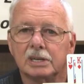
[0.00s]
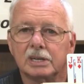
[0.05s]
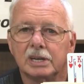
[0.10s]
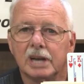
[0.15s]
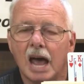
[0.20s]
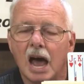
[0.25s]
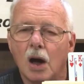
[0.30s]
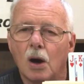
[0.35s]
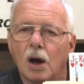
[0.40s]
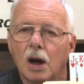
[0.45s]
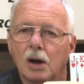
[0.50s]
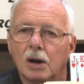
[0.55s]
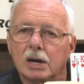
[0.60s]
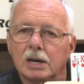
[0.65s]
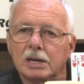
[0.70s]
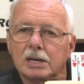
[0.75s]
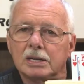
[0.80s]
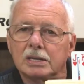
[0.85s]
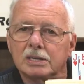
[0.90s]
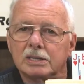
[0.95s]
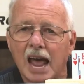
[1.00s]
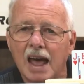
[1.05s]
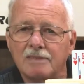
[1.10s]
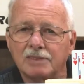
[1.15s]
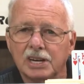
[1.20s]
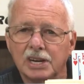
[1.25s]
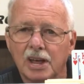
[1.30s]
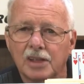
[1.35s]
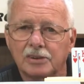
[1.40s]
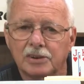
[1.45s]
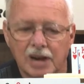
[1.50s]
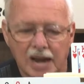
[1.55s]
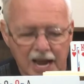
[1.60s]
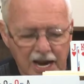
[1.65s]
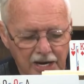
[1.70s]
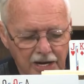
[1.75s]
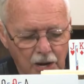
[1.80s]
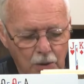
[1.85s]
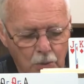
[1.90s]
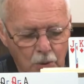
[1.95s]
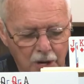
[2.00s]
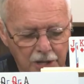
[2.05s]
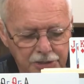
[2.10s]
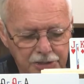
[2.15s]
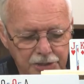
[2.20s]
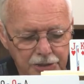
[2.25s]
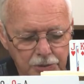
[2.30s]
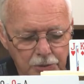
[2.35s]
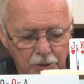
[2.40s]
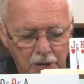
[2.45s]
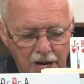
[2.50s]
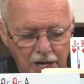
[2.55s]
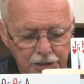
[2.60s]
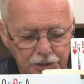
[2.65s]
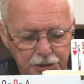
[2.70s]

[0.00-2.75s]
Now, I have another hand I want to